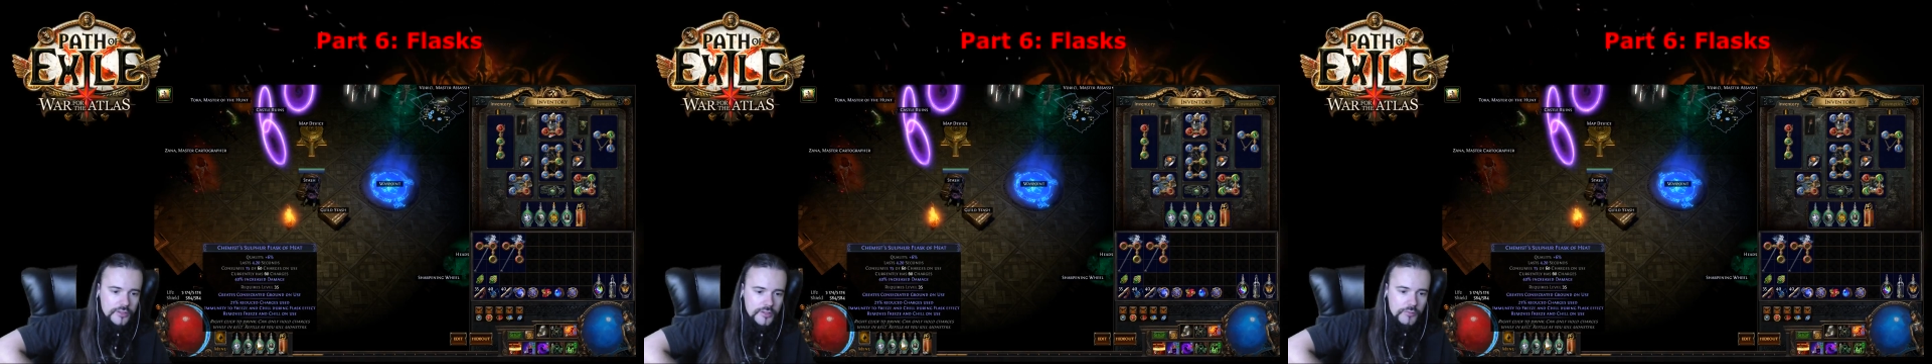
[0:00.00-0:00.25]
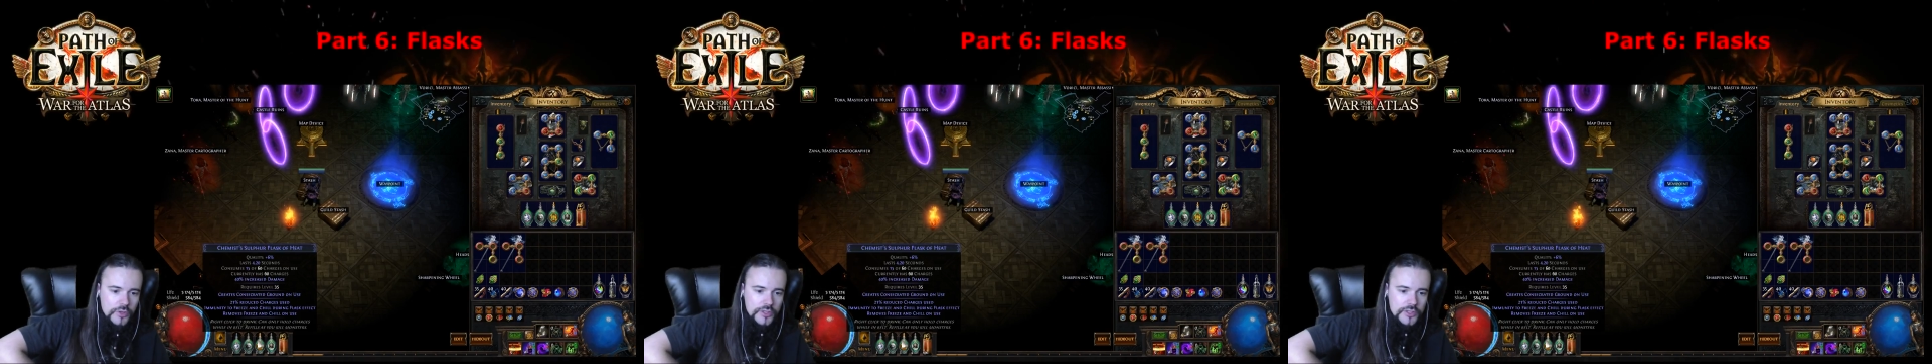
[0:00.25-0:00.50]

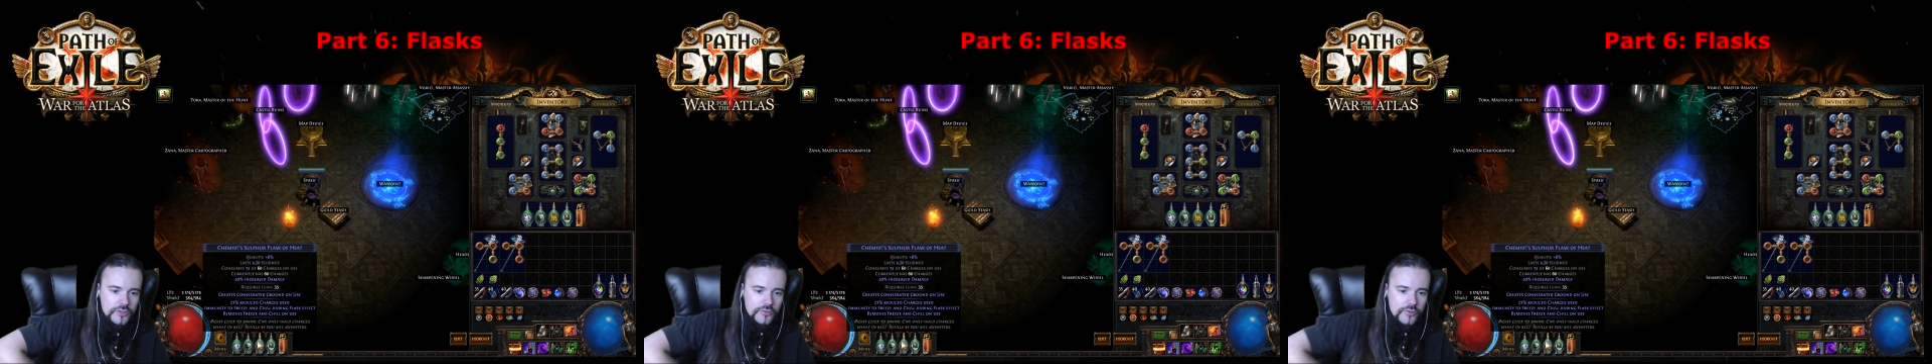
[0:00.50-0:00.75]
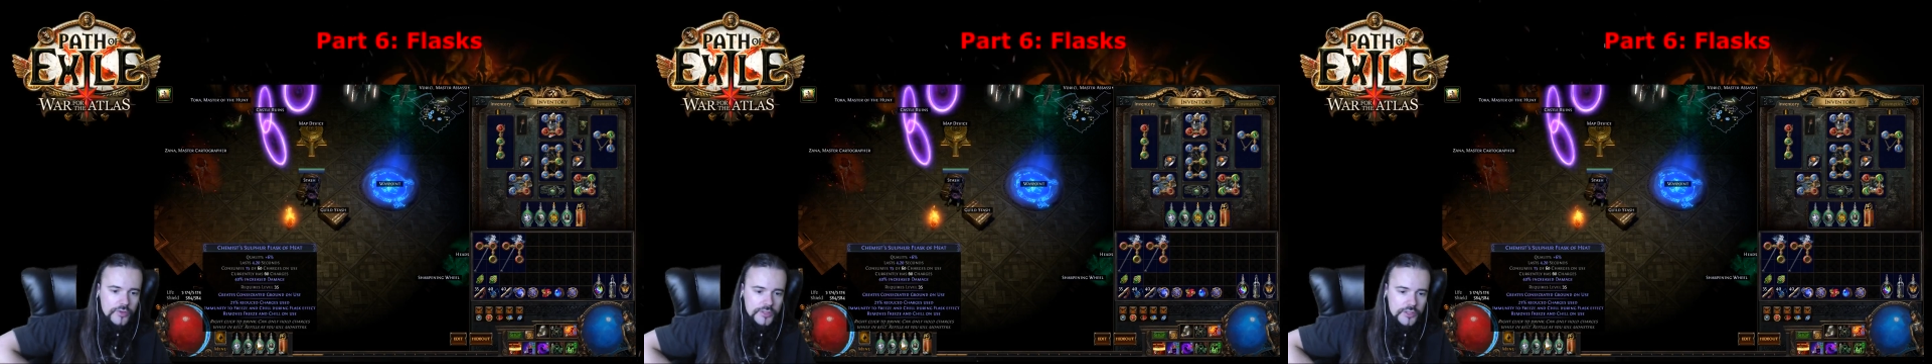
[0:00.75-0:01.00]
immunity to
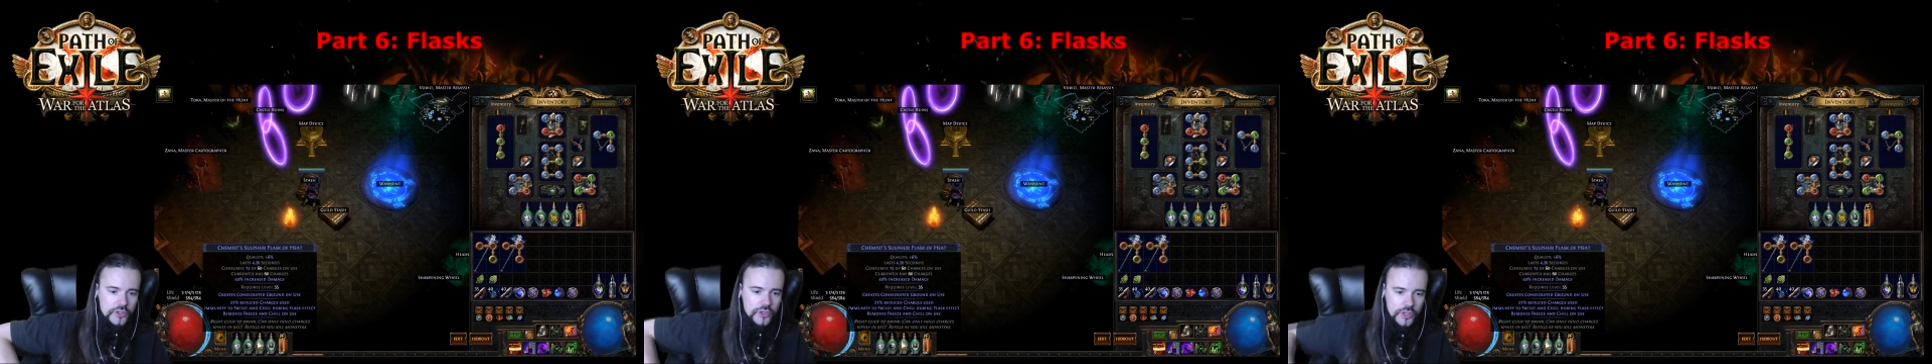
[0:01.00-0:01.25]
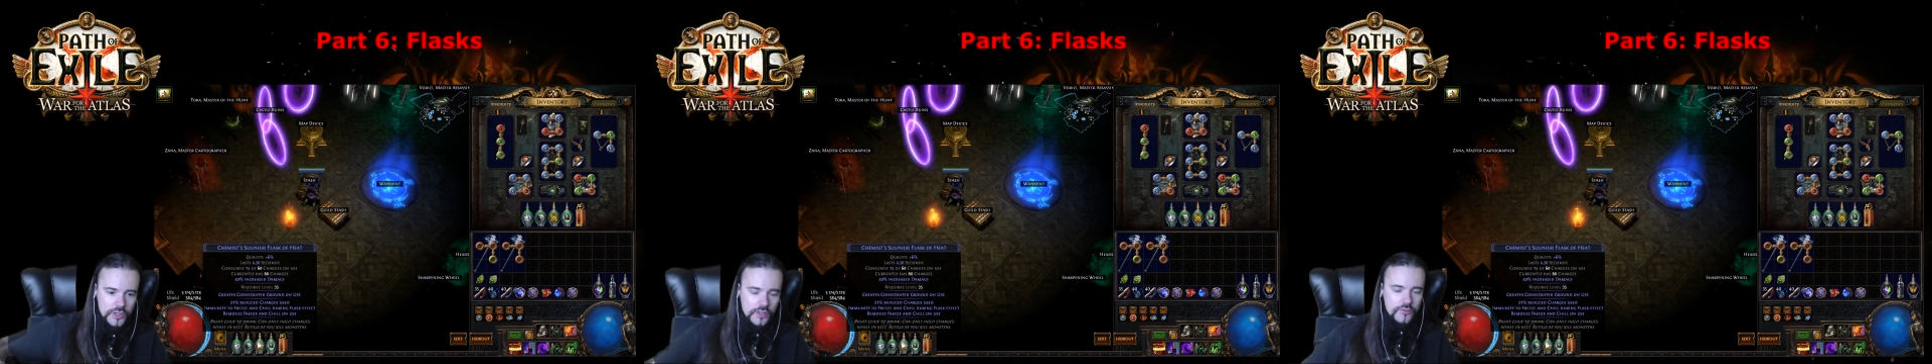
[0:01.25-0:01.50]
freeze and
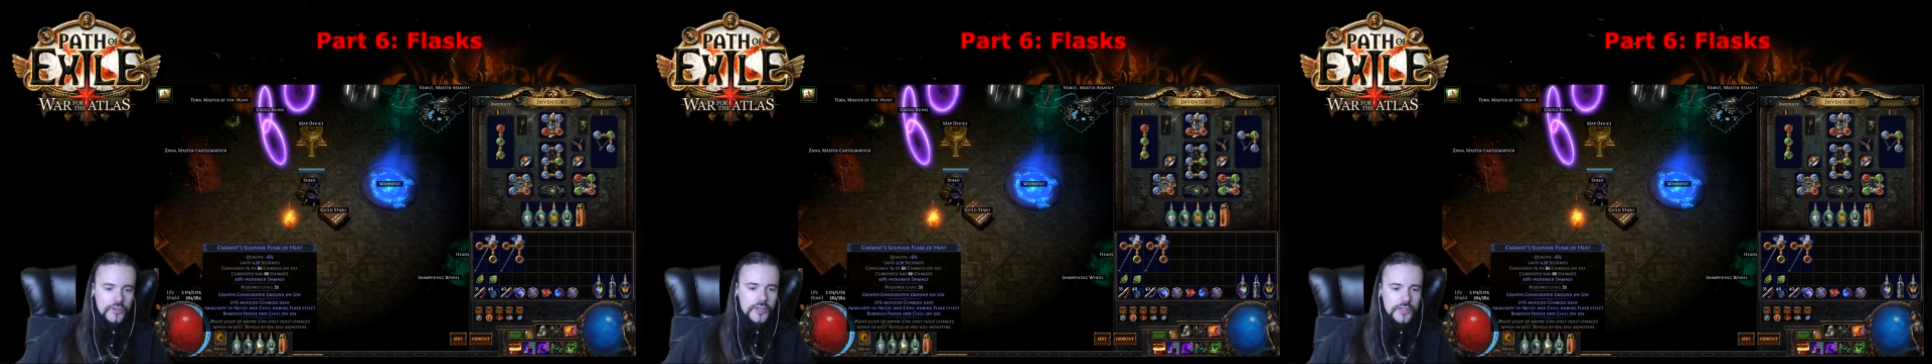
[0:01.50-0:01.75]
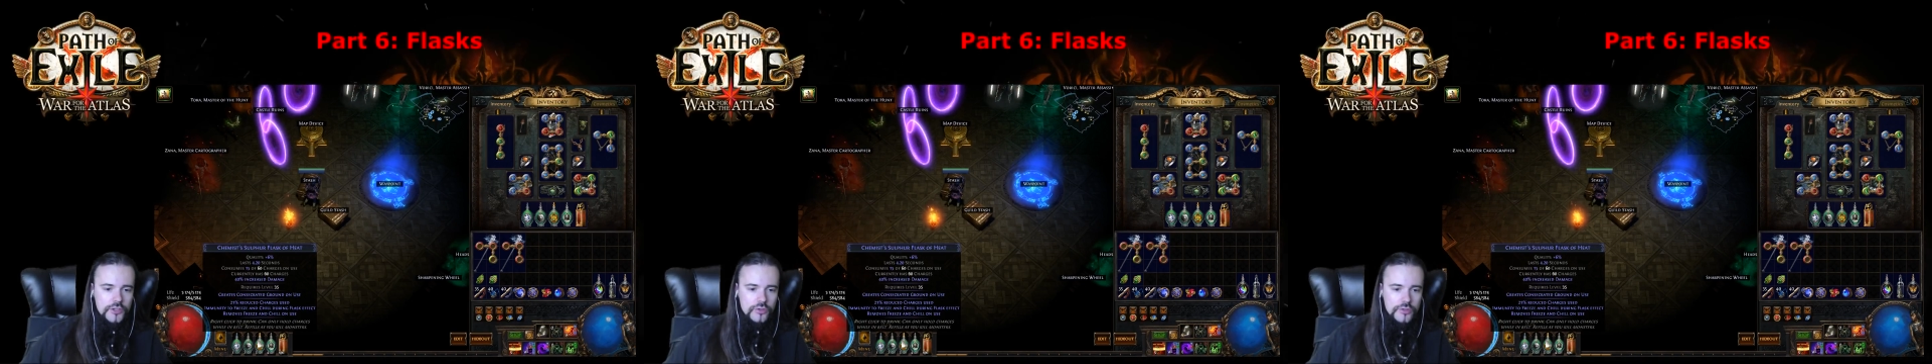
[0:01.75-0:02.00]
chill that
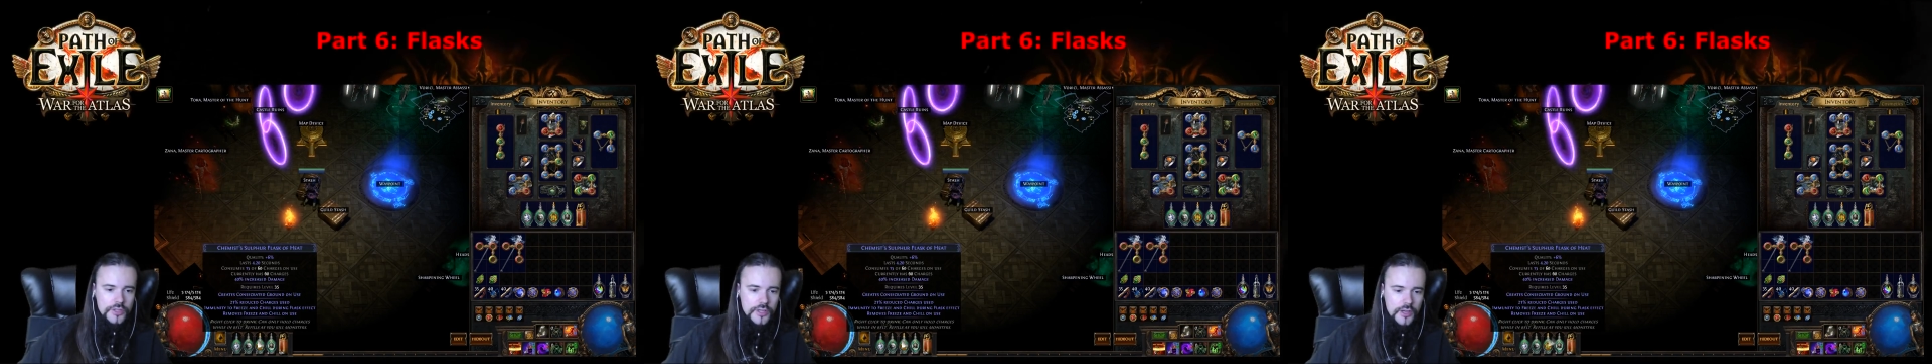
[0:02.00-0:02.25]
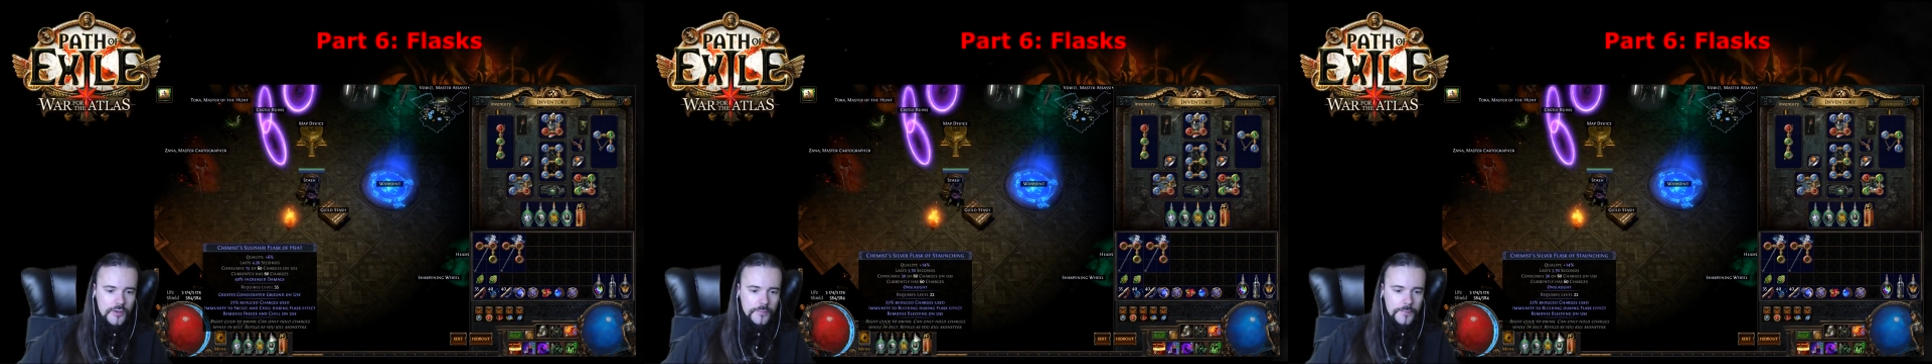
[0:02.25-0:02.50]
I use
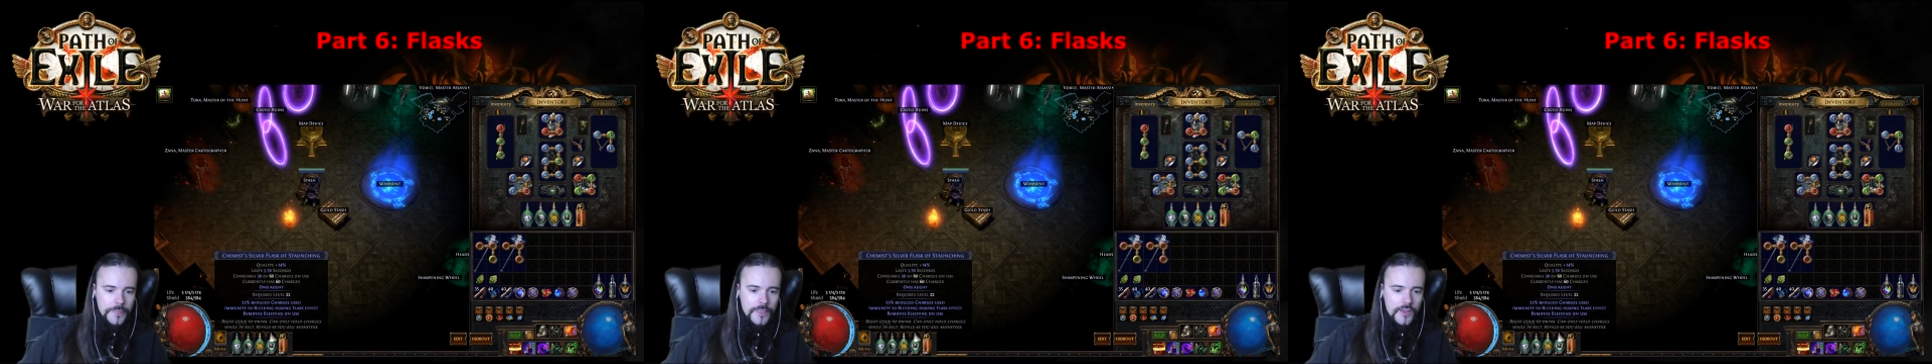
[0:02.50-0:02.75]
here.